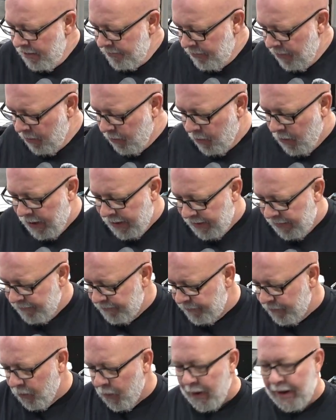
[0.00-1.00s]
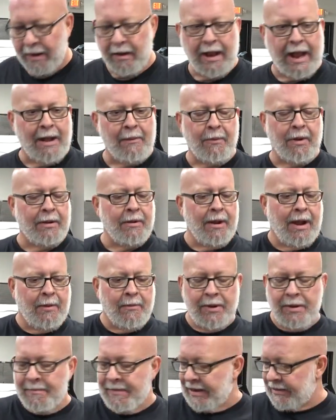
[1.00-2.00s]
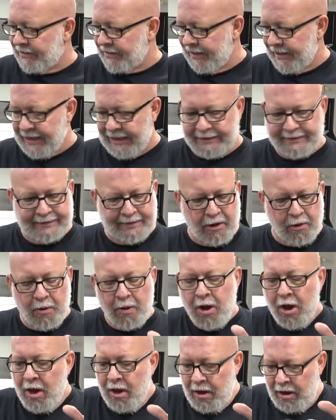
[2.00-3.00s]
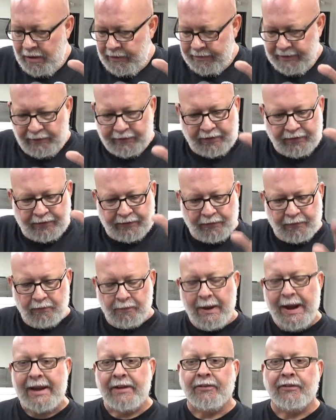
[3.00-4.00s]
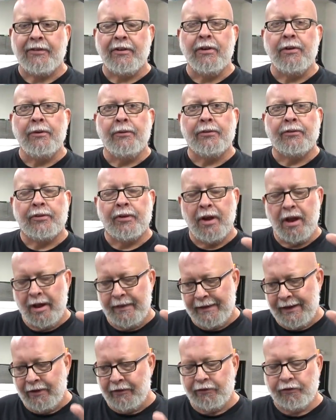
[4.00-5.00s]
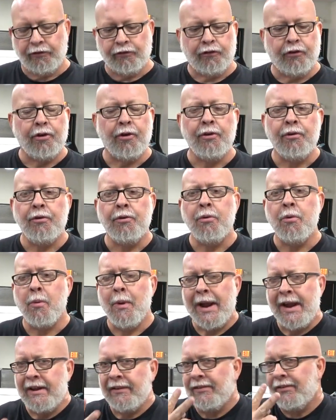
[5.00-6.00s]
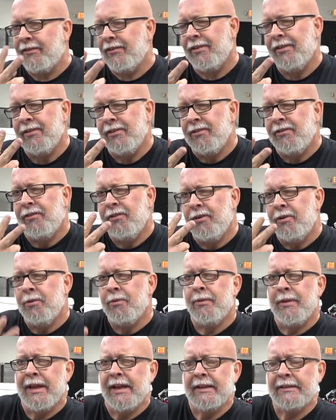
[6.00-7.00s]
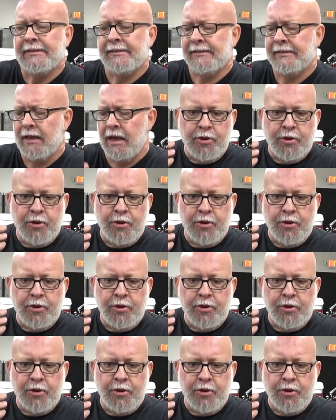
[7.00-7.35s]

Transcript: But what I want to mention this. So this is for race use. There's two ways to do this.